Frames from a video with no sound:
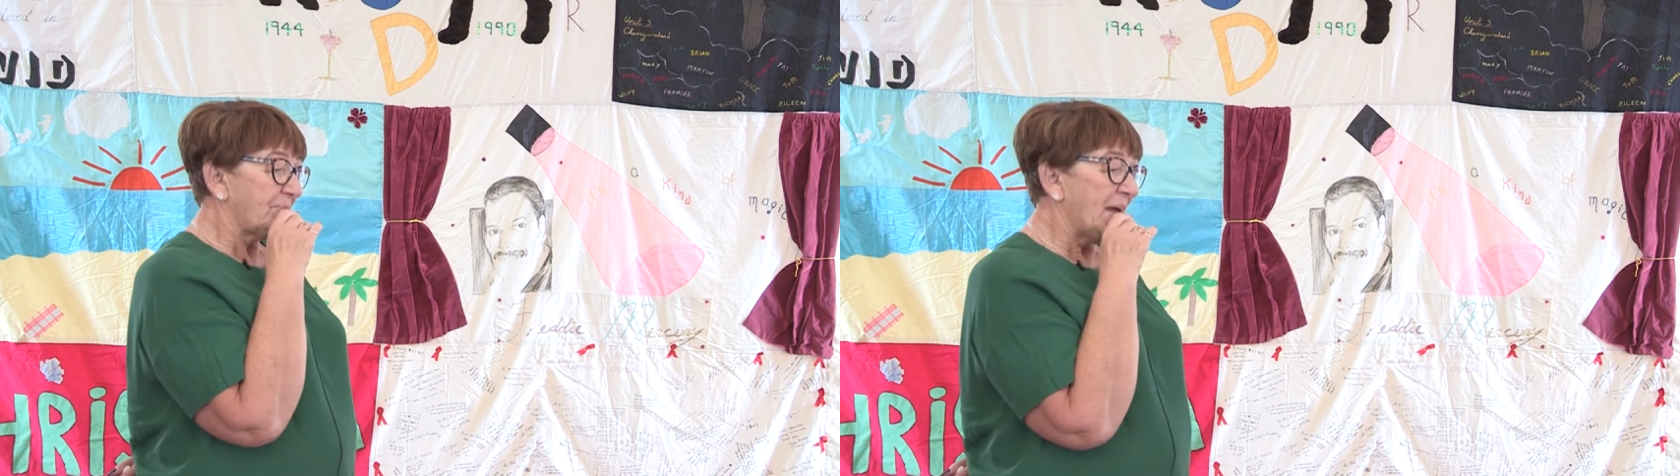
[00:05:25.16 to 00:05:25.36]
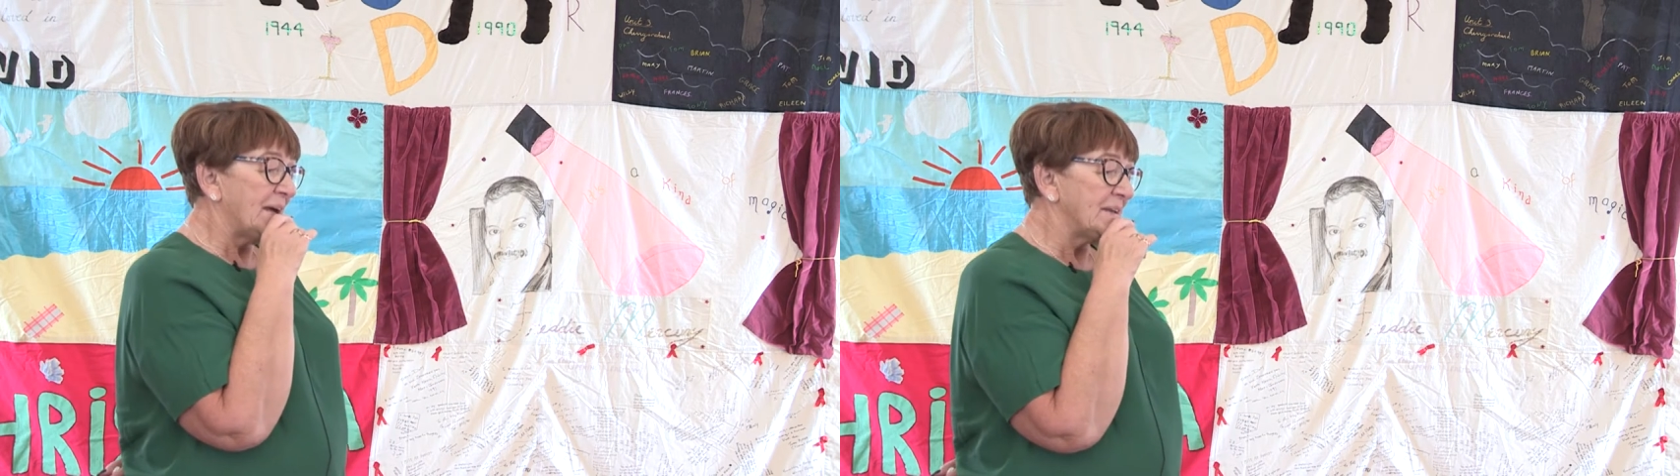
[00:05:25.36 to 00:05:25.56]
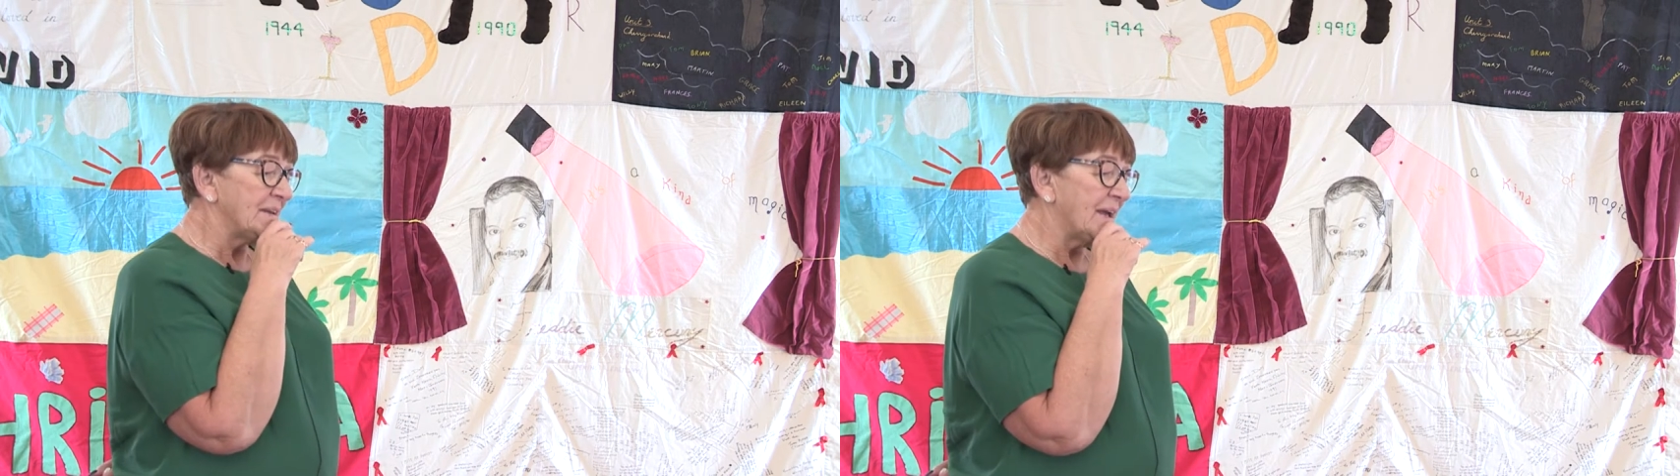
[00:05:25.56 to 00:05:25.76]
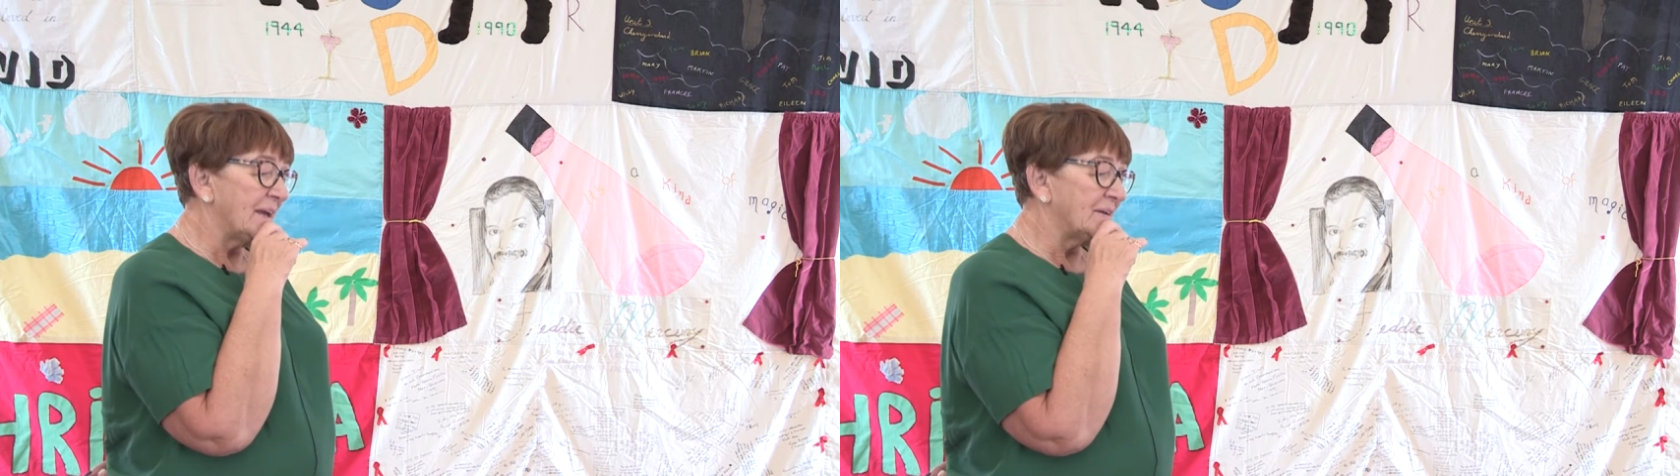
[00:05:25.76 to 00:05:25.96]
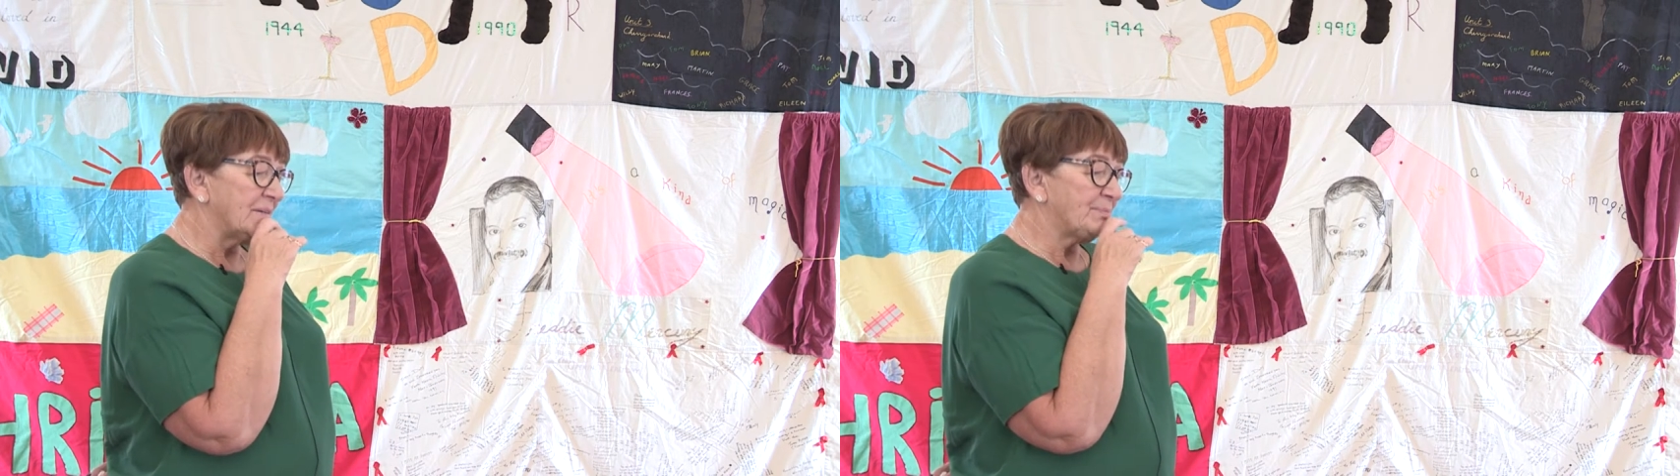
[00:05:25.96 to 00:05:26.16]

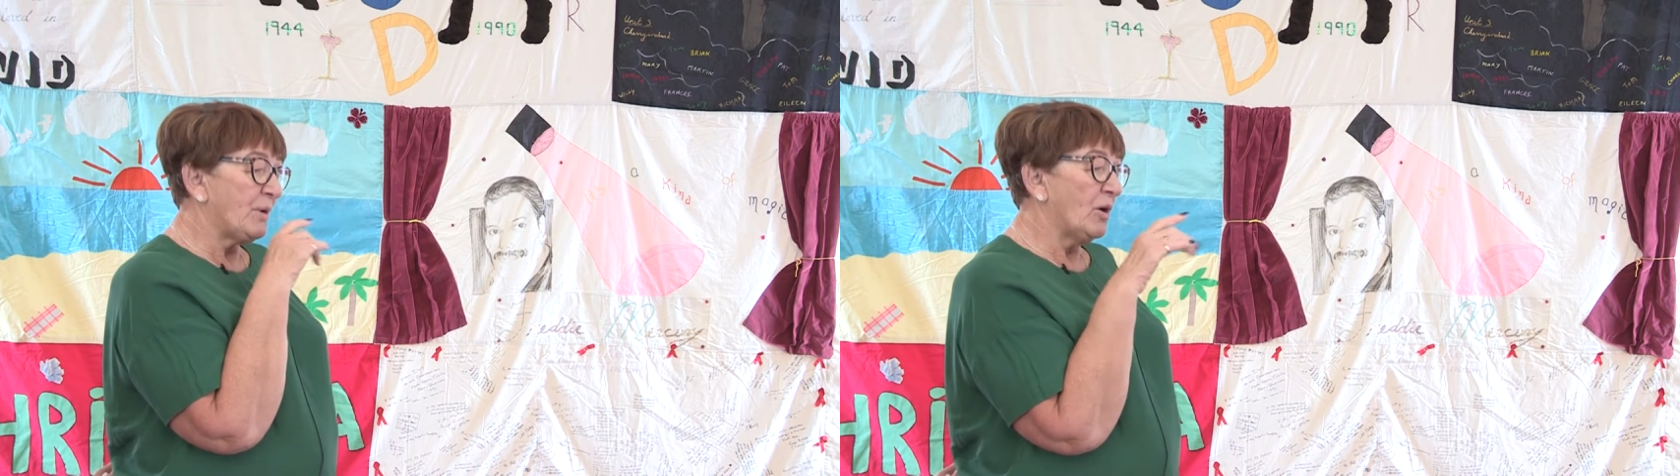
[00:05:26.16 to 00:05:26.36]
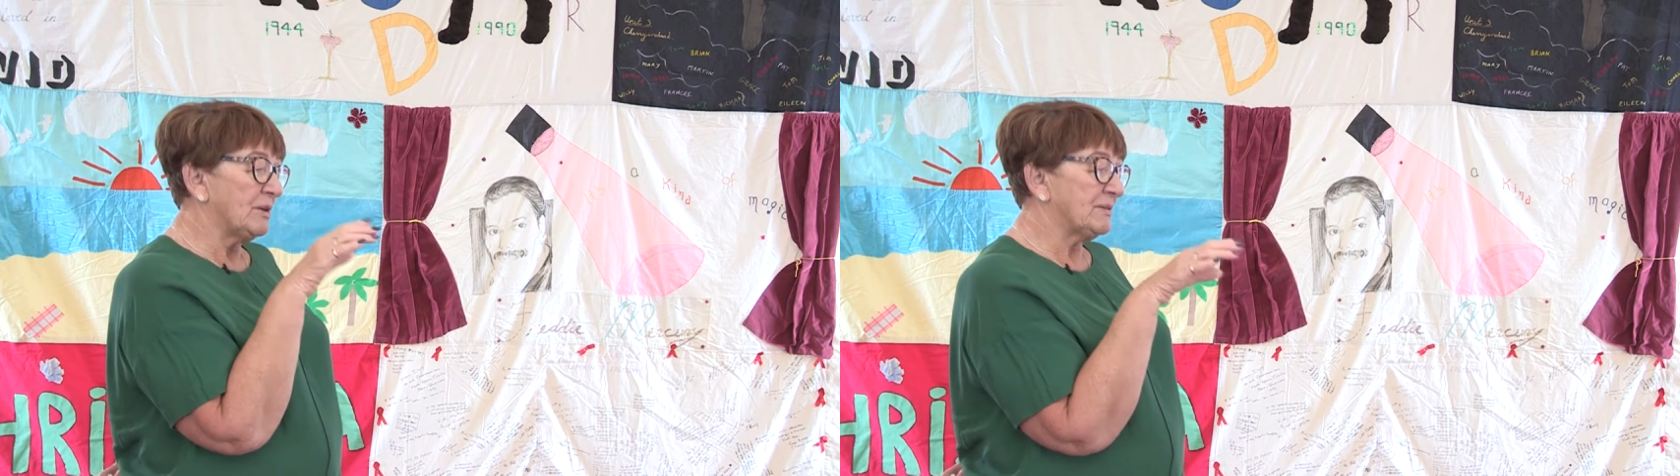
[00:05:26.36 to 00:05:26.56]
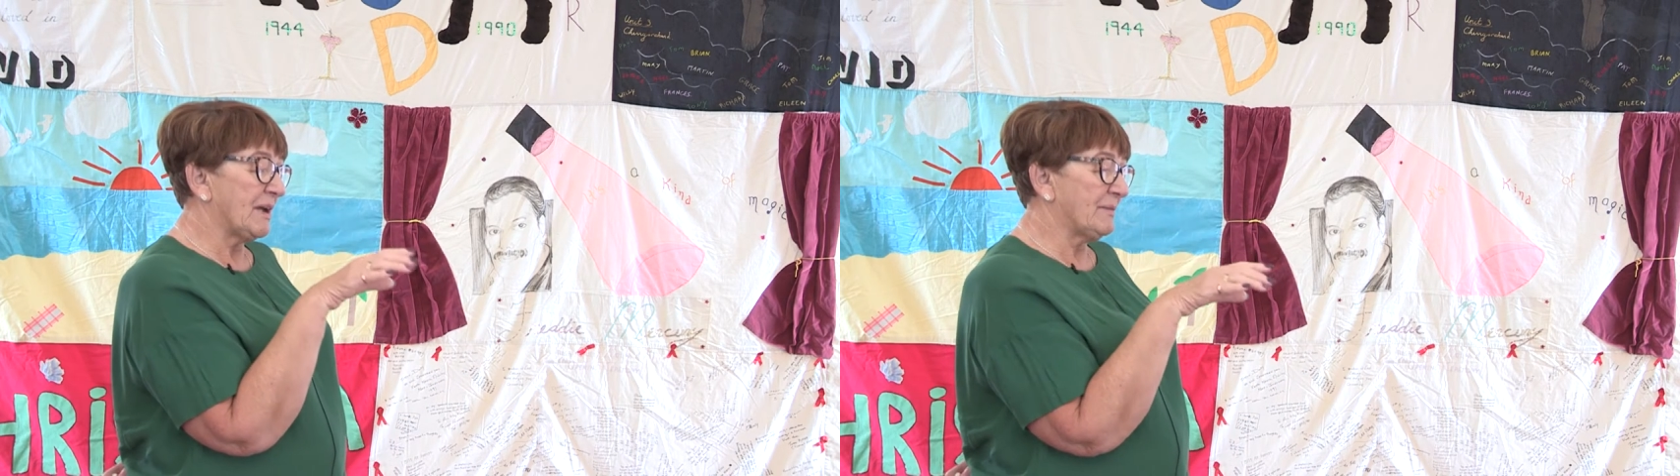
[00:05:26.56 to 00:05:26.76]
And Paul,